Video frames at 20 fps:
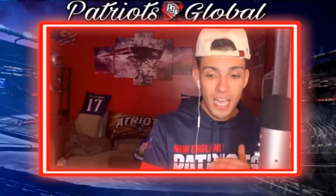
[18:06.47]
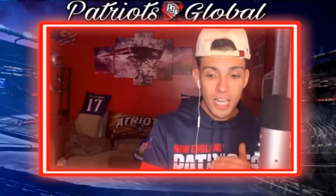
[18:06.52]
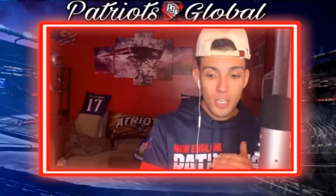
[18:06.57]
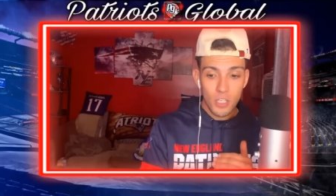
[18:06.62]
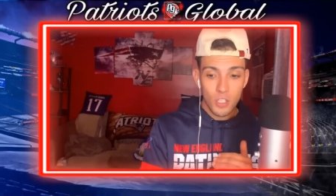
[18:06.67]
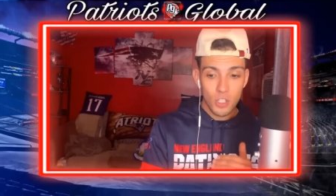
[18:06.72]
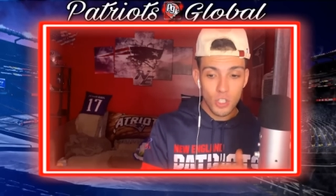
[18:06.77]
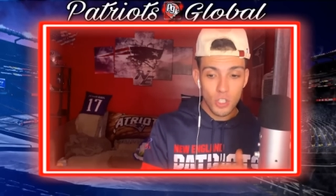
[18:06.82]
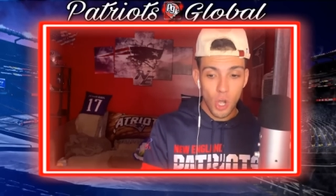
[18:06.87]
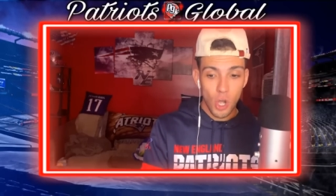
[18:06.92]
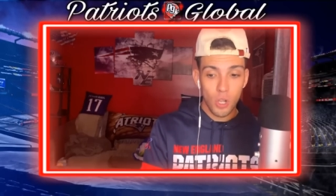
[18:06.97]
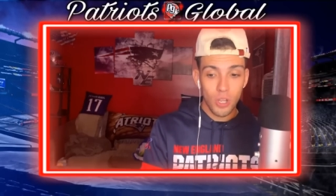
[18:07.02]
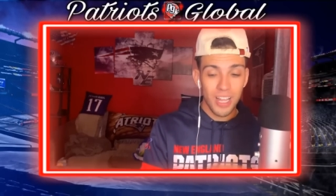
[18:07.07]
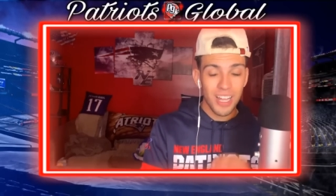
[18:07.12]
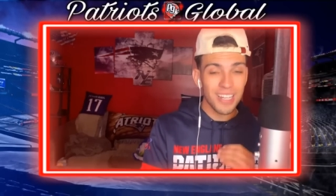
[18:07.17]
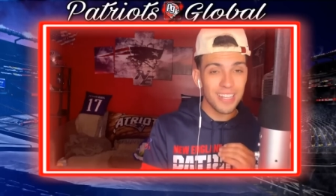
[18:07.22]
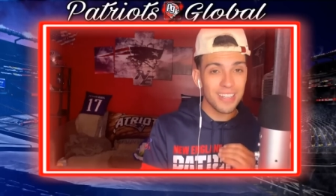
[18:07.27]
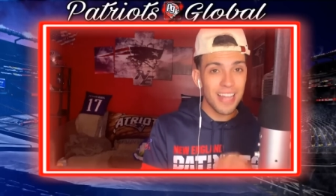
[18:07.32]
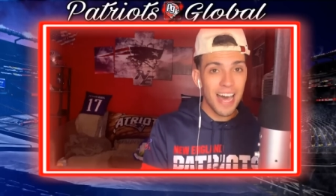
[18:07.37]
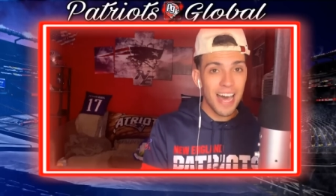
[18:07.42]
Saw a
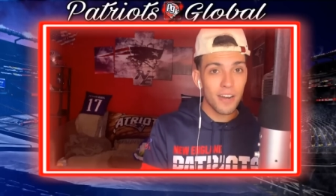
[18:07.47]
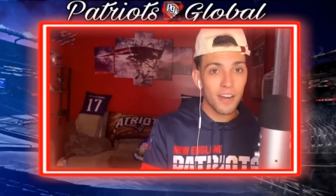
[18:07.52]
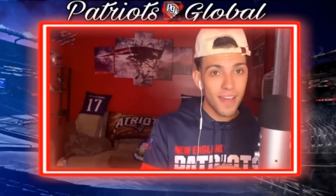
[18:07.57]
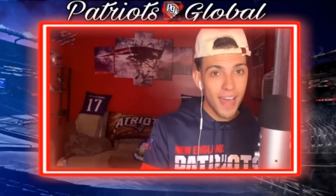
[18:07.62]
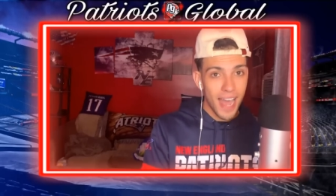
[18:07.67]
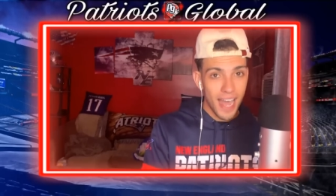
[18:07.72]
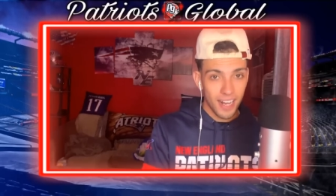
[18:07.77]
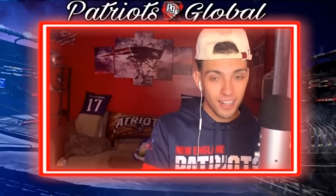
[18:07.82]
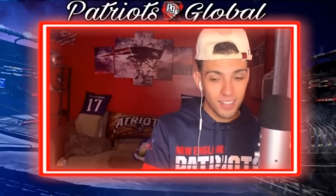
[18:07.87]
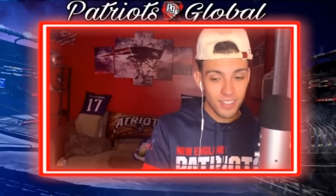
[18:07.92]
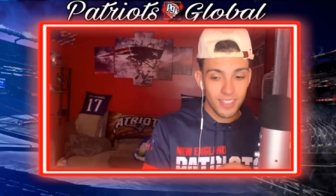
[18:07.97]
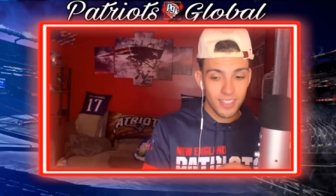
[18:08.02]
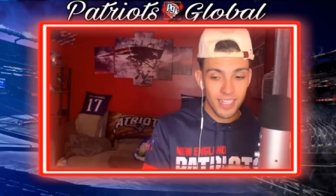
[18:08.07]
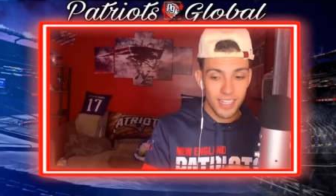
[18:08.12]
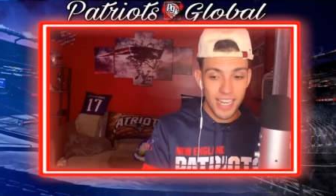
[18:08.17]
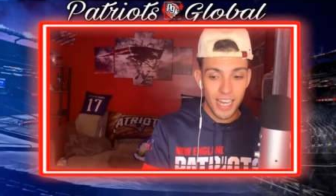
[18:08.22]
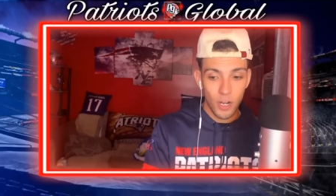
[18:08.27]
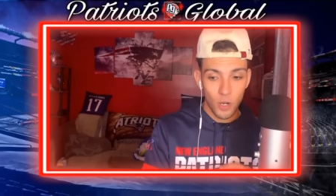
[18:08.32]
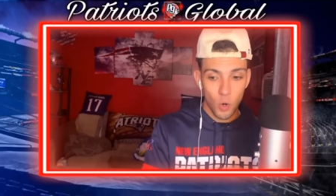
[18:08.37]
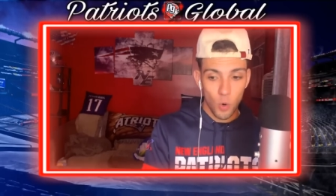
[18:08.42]
lot of action
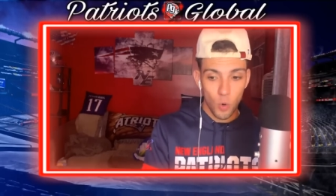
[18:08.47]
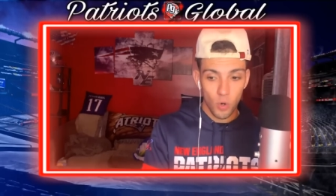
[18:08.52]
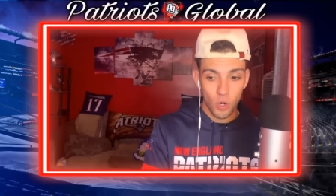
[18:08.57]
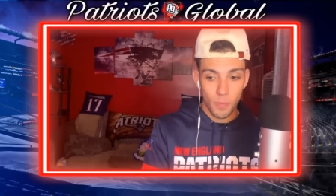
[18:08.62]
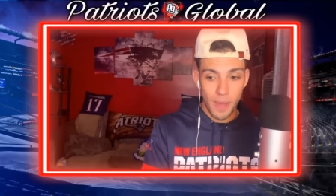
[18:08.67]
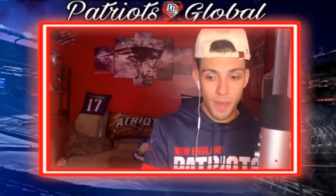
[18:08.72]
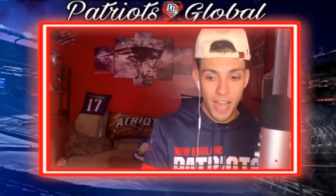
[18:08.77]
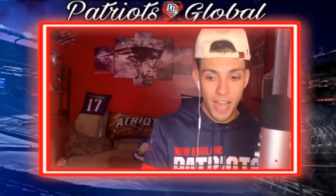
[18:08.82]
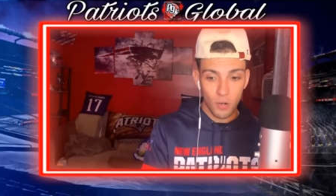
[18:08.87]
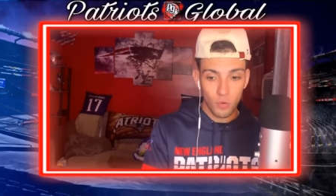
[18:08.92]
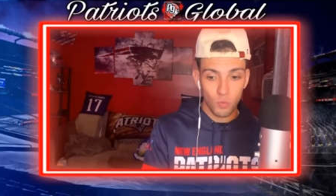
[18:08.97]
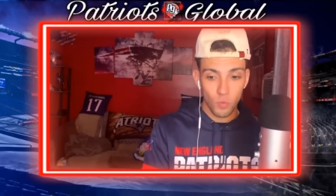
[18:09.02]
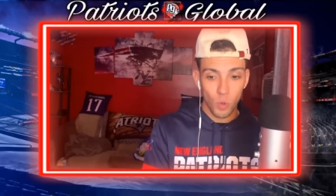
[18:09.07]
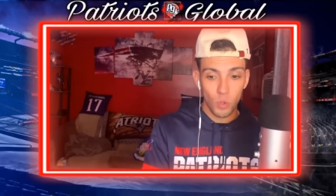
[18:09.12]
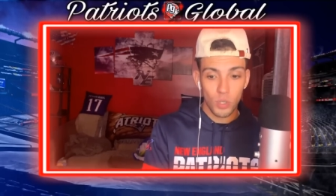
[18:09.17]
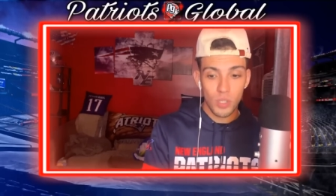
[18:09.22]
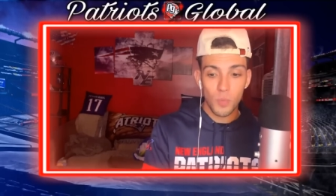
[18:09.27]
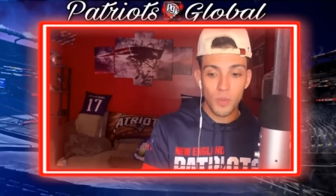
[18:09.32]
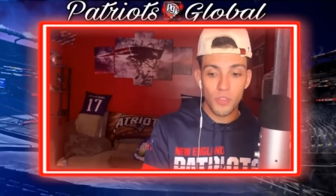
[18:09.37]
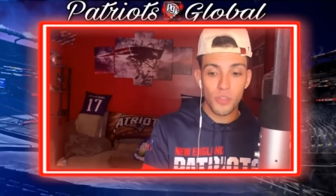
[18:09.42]
today at cornerback,
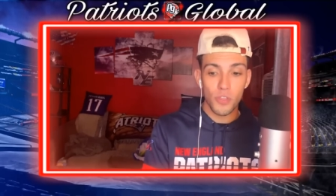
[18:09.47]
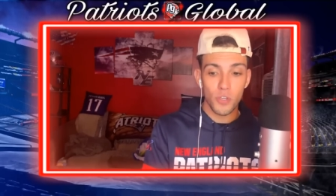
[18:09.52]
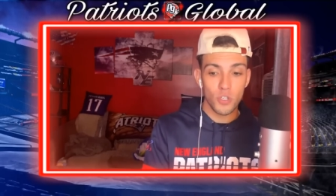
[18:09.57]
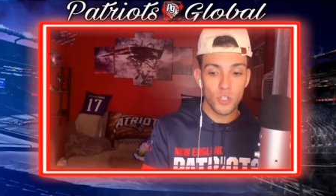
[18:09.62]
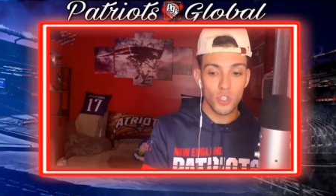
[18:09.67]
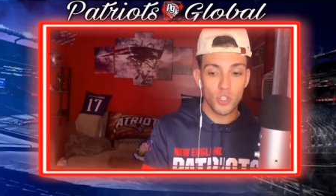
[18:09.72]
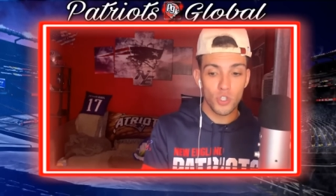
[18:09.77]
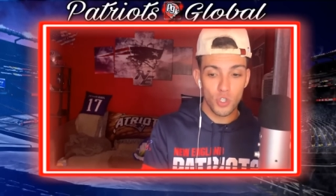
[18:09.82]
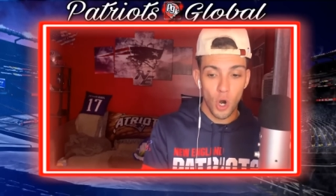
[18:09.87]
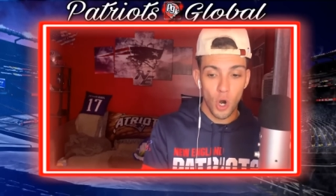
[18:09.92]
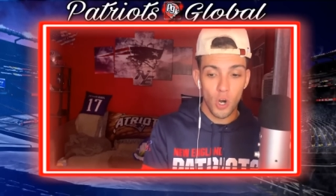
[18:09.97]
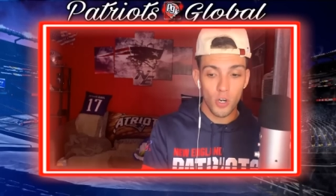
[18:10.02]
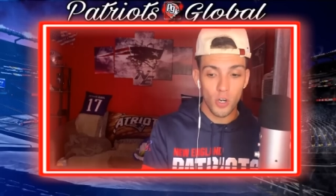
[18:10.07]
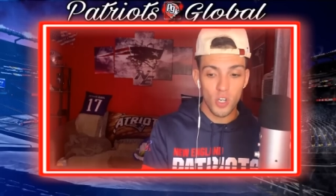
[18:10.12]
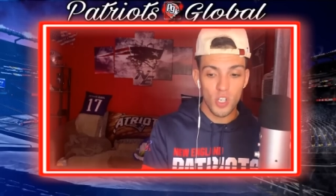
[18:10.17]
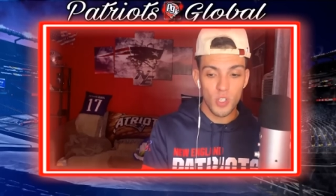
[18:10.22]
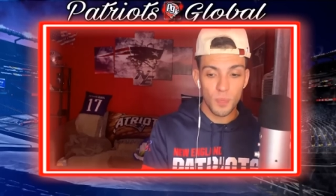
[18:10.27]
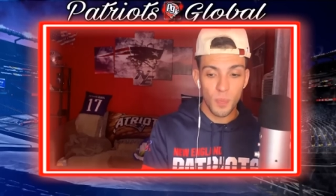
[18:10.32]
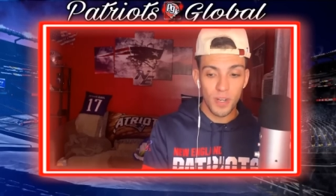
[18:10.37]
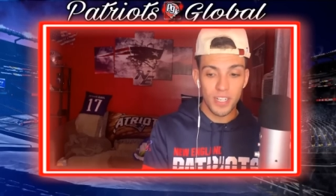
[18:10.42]
rolling with the
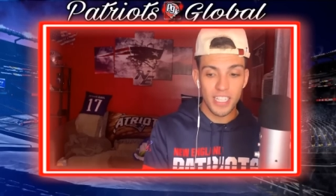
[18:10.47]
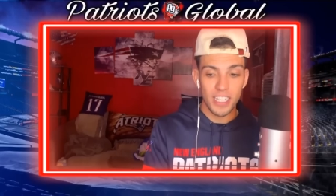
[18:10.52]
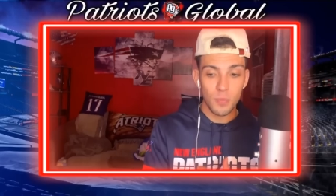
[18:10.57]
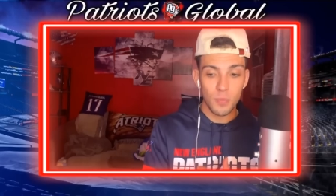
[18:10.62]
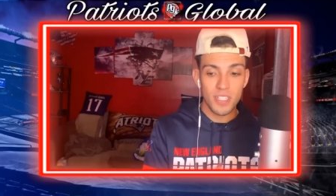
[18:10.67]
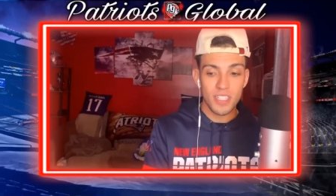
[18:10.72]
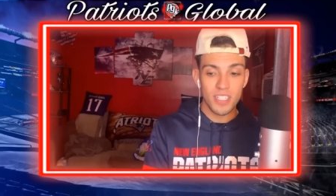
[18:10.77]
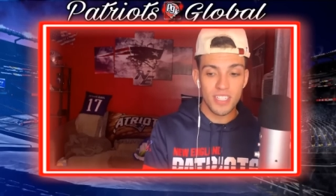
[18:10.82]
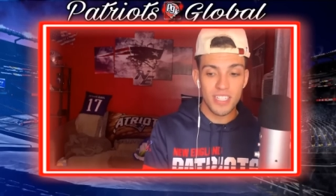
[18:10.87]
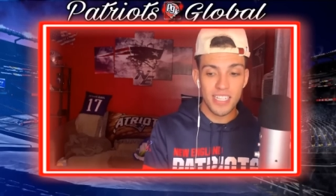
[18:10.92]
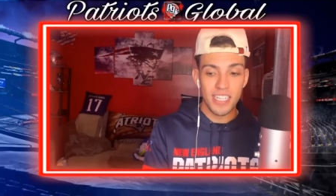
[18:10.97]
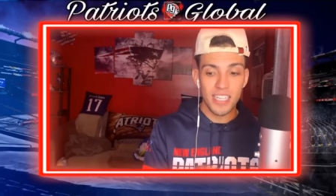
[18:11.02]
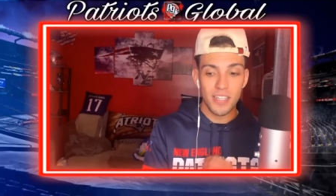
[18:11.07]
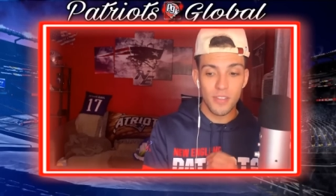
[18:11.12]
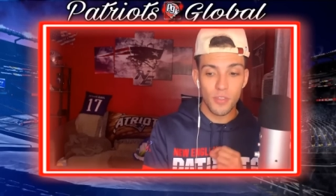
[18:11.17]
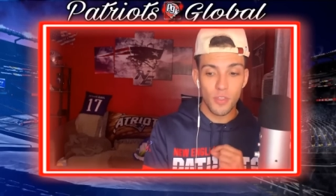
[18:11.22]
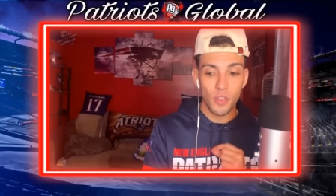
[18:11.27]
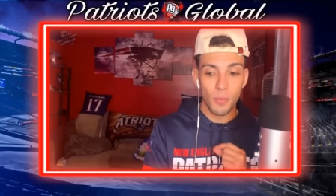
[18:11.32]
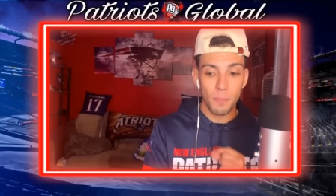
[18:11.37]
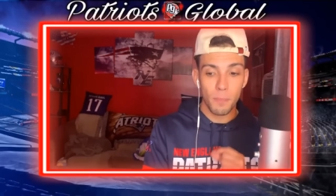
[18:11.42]
starters, but he was seeing
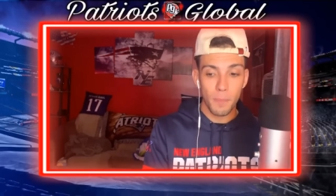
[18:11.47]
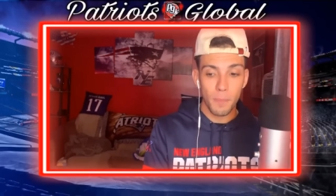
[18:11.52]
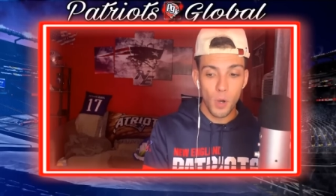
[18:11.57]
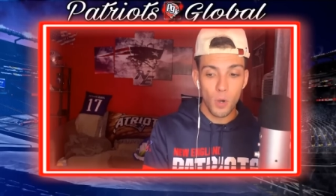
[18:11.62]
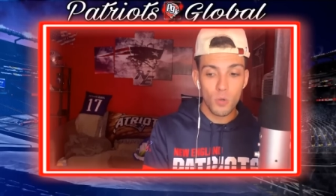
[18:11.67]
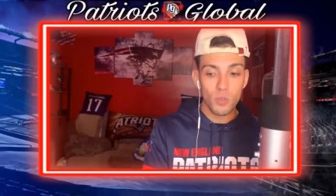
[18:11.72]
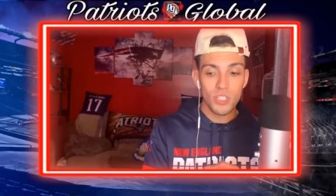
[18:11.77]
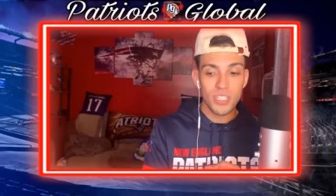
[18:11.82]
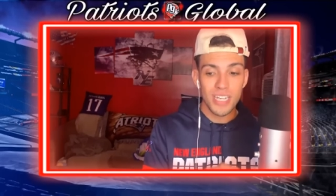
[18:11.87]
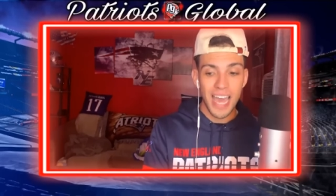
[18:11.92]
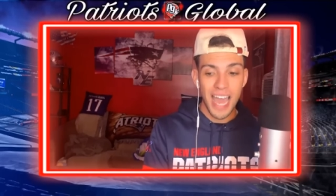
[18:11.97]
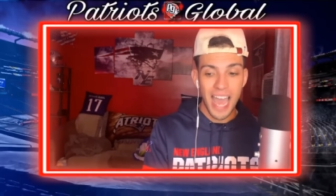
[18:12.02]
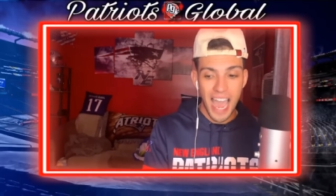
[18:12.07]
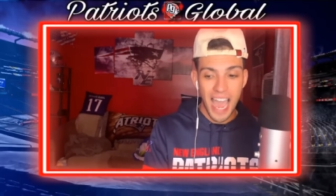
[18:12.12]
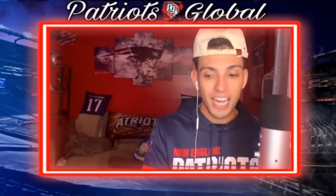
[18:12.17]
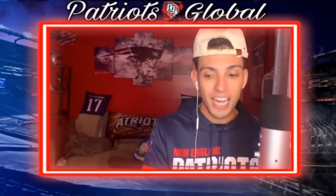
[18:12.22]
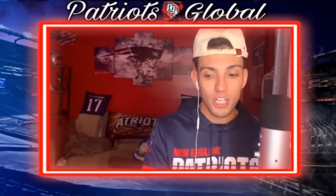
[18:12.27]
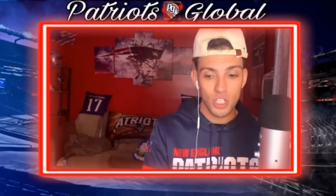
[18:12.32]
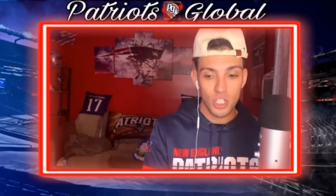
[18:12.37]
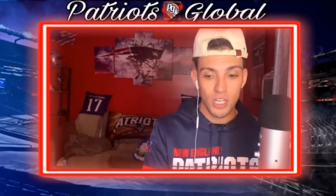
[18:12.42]
the most
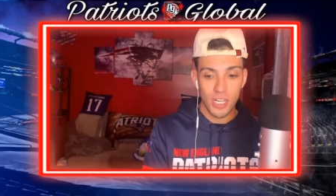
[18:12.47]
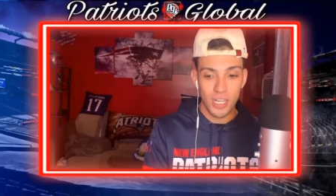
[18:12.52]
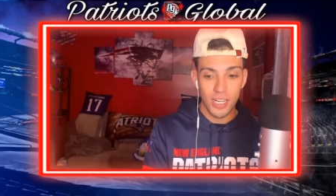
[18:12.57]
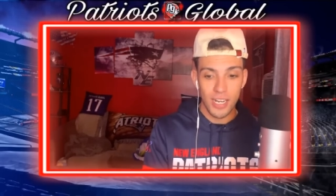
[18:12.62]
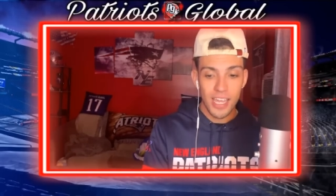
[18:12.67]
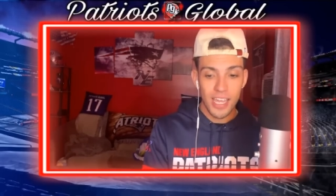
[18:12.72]
action